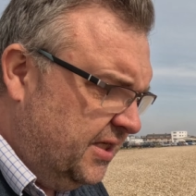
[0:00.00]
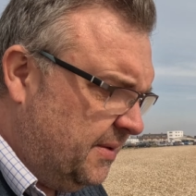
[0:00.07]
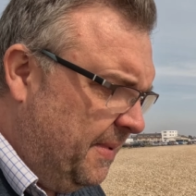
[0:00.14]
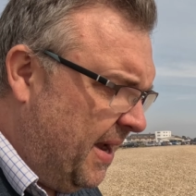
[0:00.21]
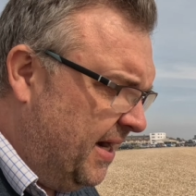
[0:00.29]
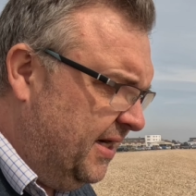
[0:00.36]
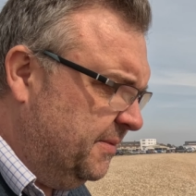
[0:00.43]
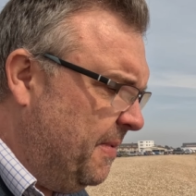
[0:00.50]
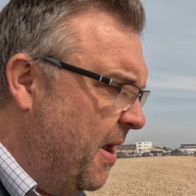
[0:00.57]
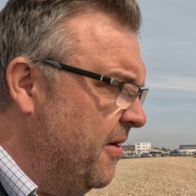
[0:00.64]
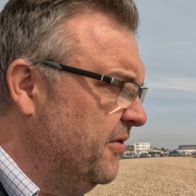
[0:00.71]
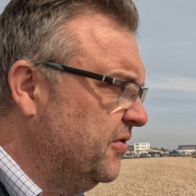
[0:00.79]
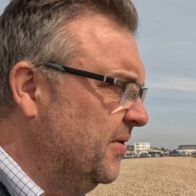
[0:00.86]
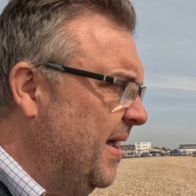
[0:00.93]
as a bad
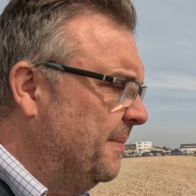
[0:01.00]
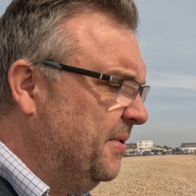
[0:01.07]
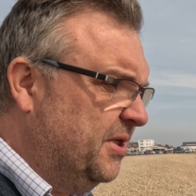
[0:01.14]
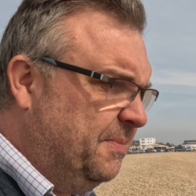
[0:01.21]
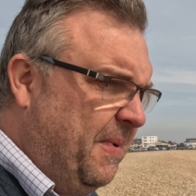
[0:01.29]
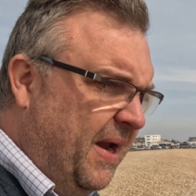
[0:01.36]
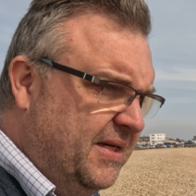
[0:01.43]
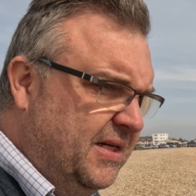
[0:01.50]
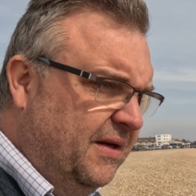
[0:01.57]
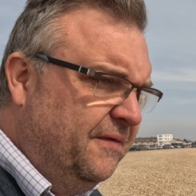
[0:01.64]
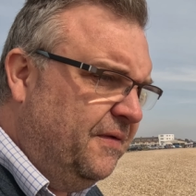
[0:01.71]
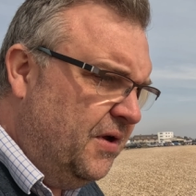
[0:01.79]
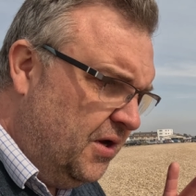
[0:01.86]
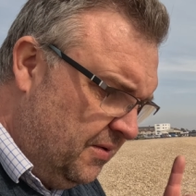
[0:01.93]
experience from that
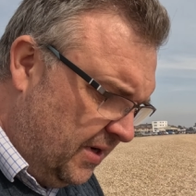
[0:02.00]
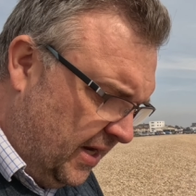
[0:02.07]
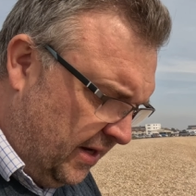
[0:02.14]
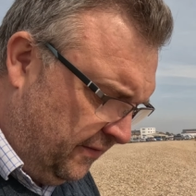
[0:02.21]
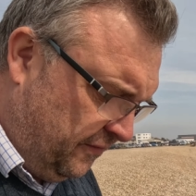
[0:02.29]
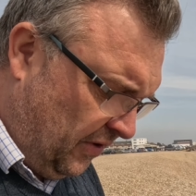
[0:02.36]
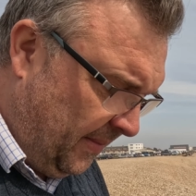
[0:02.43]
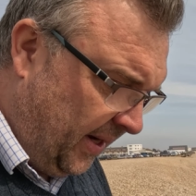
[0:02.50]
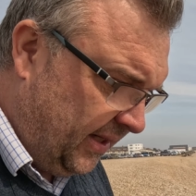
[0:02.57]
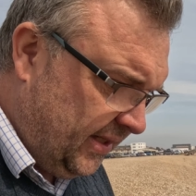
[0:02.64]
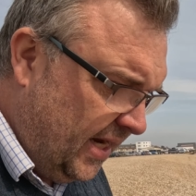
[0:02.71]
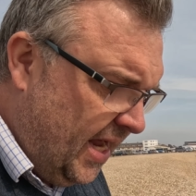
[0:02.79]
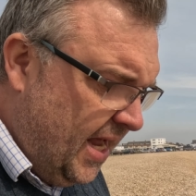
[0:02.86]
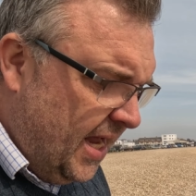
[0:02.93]
perspective. You learn from it.
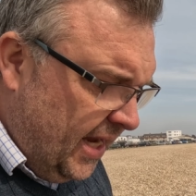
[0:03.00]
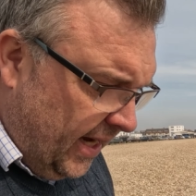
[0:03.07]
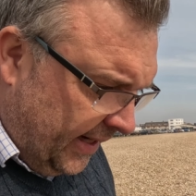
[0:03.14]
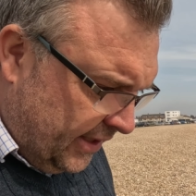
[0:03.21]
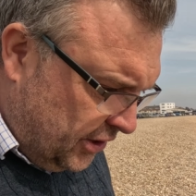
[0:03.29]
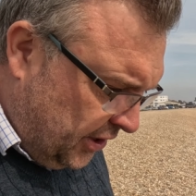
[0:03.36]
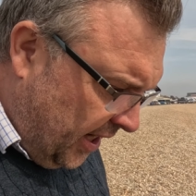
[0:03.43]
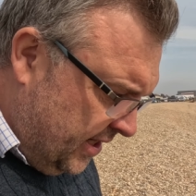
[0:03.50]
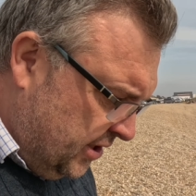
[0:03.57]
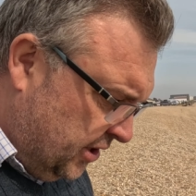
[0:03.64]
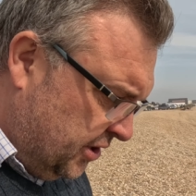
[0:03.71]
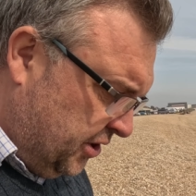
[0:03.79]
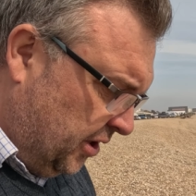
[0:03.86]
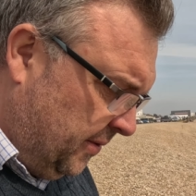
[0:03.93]
It
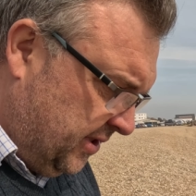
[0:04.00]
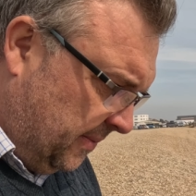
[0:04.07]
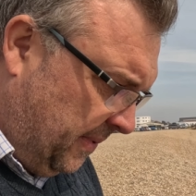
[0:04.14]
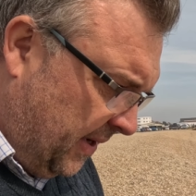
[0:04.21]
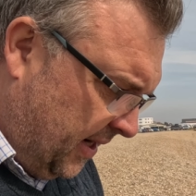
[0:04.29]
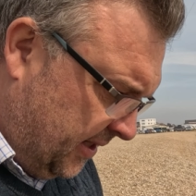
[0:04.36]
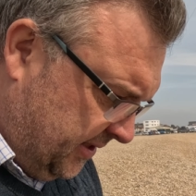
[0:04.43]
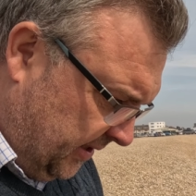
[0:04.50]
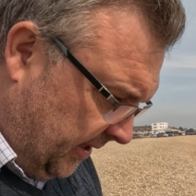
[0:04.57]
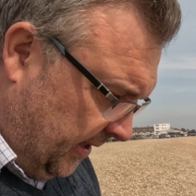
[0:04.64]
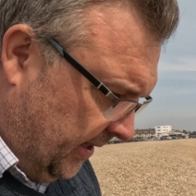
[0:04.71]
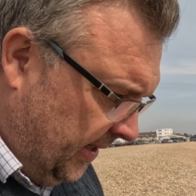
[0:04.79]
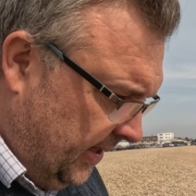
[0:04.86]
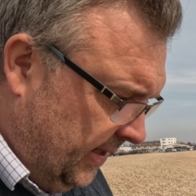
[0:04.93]
changes you as a person.
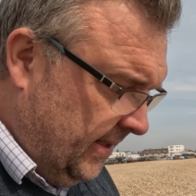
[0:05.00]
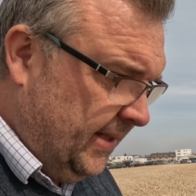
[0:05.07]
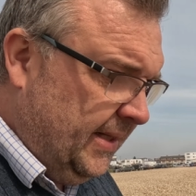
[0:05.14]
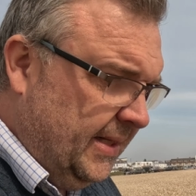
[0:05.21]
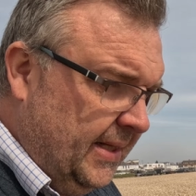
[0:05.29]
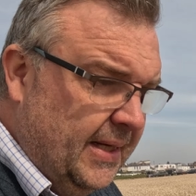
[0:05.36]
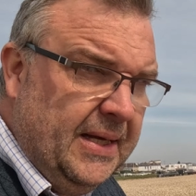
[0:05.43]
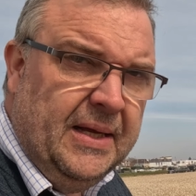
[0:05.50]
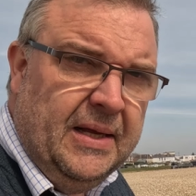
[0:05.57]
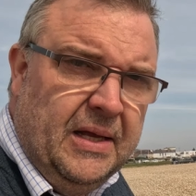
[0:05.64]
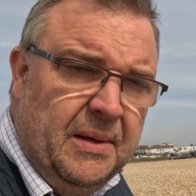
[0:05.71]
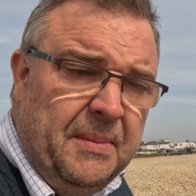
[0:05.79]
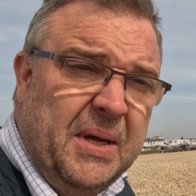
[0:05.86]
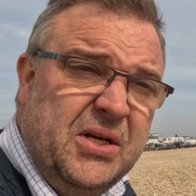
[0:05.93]

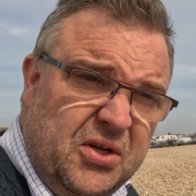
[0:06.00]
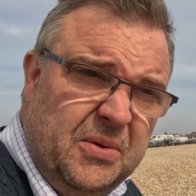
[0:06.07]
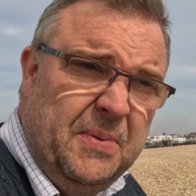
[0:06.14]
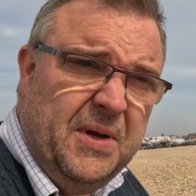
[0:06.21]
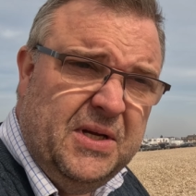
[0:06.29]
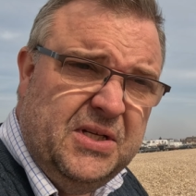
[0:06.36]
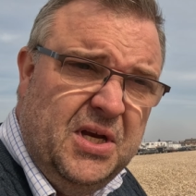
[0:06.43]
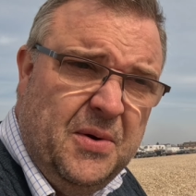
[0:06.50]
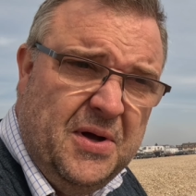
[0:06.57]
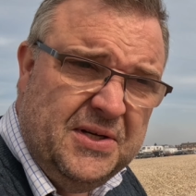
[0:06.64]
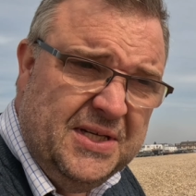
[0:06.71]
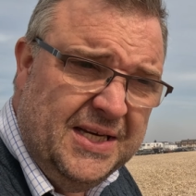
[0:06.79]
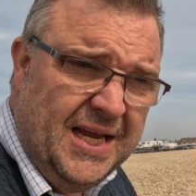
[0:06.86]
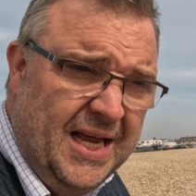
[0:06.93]
Makes you the person you
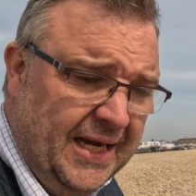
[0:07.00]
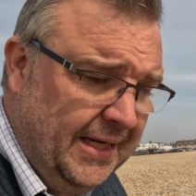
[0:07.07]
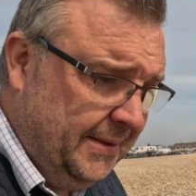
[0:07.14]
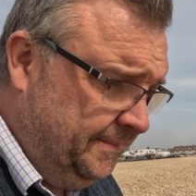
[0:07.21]
are today.